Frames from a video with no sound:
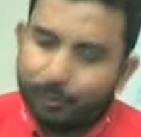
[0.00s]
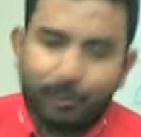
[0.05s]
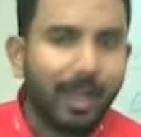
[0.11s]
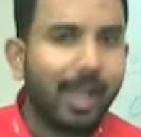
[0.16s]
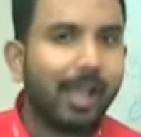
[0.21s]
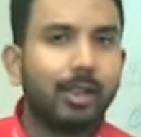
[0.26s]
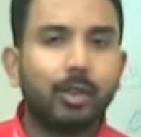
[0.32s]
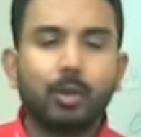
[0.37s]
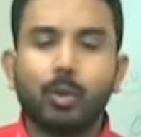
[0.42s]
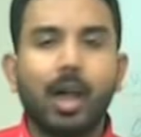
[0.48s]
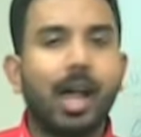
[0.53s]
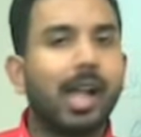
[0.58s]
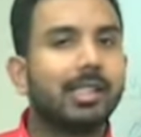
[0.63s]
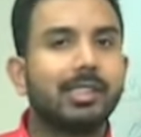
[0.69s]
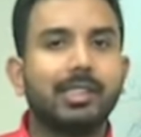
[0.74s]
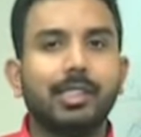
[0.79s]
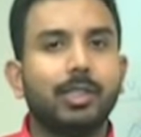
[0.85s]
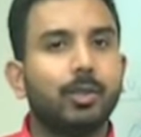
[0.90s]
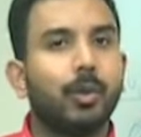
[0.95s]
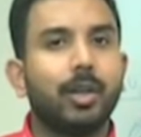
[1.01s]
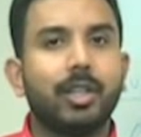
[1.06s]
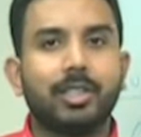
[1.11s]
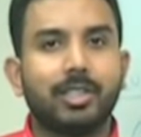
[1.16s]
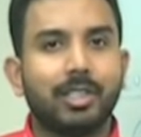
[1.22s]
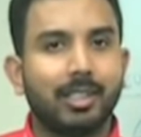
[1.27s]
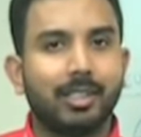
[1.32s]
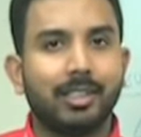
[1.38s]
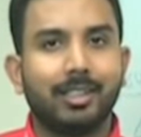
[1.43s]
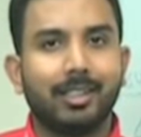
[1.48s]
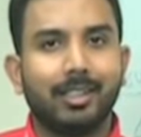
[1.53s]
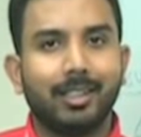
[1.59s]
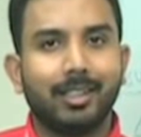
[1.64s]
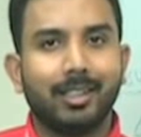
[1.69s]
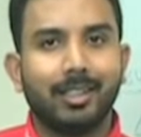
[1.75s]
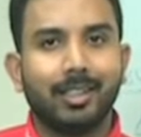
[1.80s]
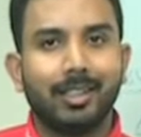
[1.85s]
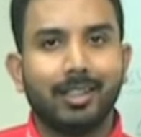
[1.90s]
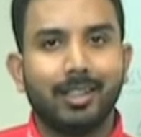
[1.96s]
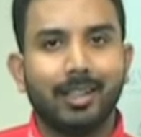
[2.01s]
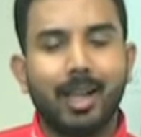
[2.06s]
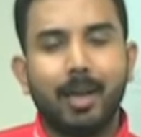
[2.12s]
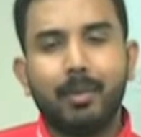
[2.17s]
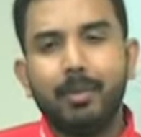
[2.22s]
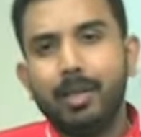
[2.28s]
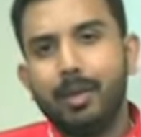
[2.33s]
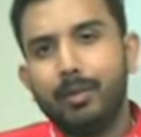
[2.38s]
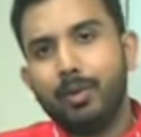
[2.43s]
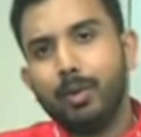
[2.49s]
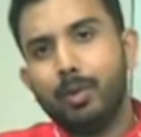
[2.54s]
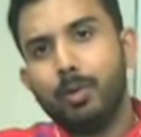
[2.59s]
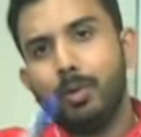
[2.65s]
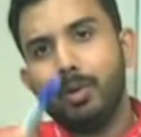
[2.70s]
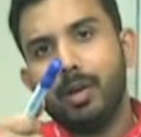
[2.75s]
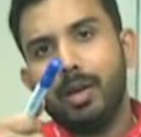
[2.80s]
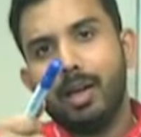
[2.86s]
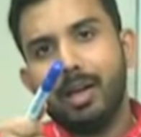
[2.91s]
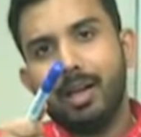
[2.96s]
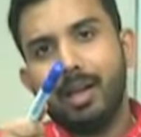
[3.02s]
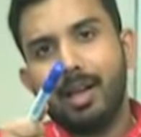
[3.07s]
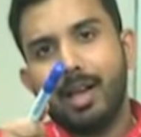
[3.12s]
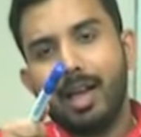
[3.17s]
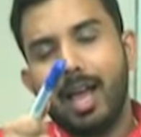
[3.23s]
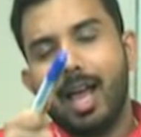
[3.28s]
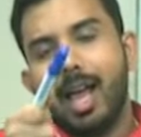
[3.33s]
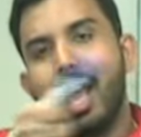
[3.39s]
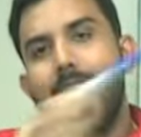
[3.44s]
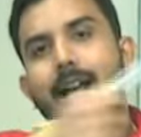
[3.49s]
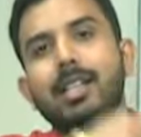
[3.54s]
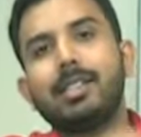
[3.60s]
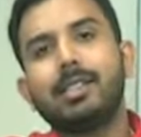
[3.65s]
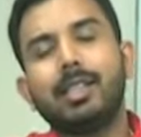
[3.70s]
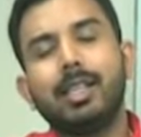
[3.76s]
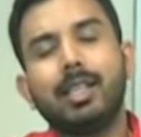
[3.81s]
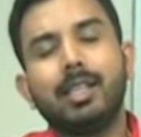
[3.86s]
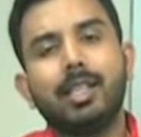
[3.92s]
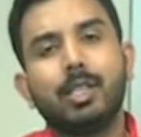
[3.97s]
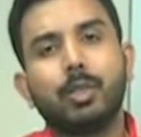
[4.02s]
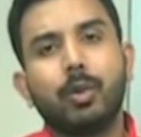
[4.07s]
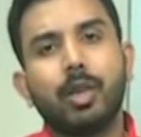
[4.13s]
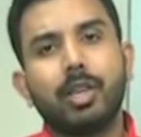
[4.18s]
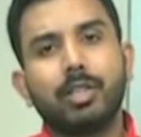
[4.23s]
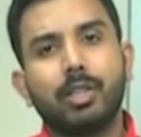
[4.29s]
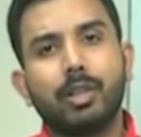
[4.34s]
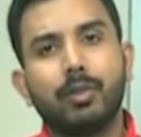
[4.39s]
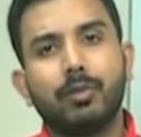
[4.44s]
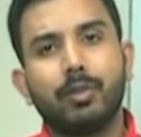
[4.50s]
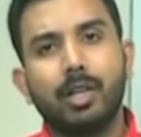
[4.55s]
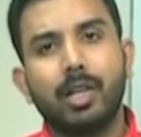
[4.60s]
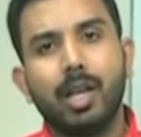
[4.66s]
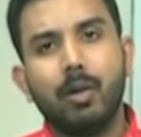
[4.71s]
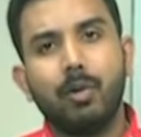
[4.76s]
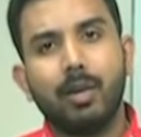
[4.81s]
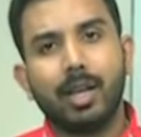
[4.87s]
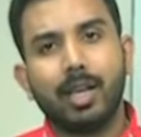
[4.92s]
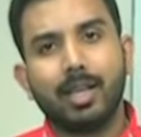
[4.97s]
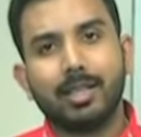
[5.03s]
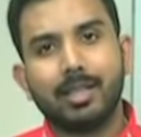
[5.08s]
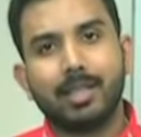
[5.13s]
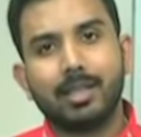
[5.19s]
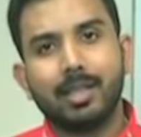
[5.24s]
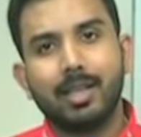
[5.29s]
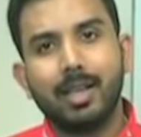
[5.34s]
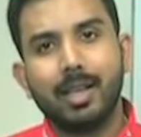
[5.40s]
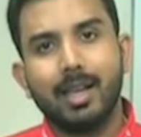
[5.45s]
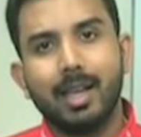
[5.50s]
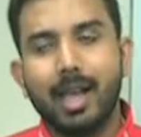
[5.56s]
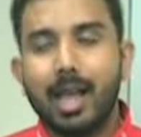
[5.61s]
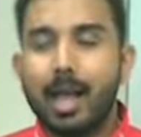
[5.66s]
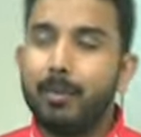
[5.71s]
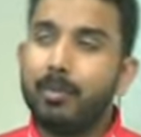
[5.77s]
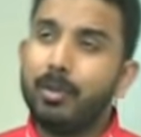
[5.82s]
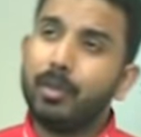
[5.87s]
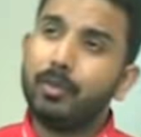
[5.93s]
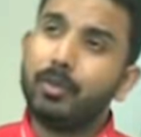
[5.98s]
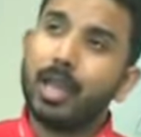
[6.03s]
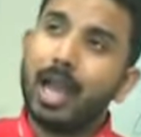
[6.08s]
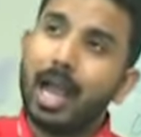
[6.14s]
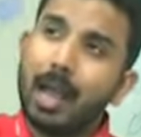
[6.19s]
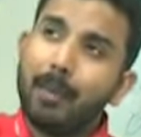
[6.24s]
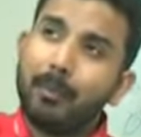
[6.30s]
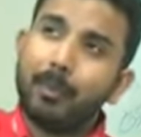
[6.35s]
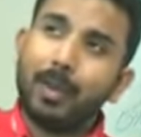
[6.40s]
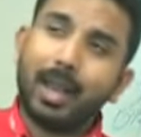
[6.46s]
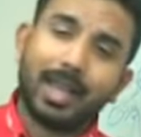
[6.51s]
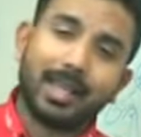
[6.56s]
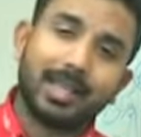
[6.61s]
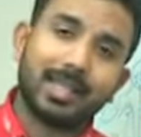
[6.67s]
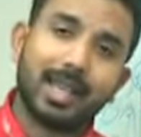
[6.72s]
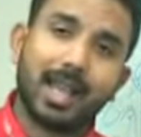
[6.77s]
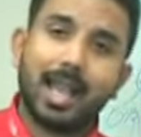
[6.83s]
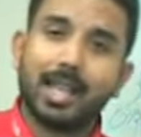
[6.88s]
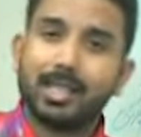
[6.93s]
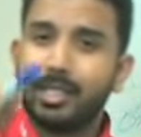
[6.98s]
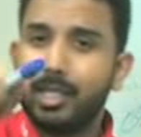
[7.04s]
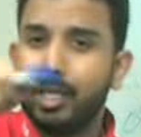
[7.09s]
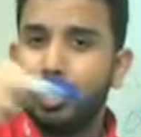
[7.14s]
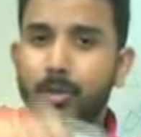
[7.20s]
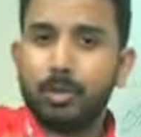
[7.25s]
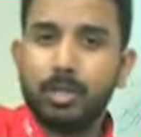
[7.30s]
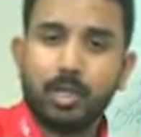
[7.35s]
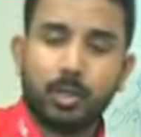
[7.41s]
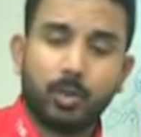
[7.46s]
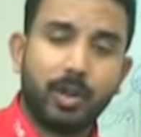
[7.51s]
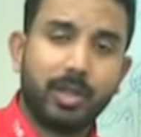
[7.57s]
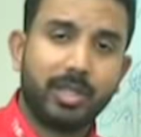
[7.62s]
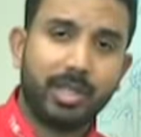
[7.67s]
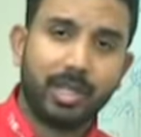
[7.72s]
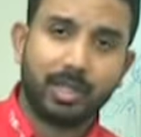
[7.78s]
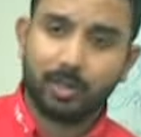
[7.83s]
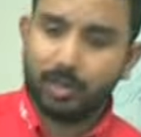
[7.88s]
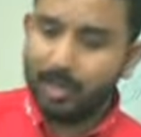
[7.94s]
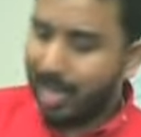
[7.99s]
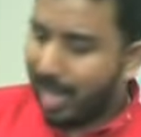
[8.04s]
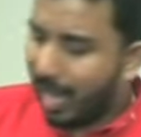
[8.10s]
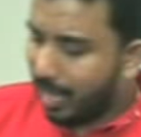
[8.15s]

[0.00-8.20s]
failed to ask this question. How many of you are asking this question of your downlines? How many of your uplines are asking you this question? So he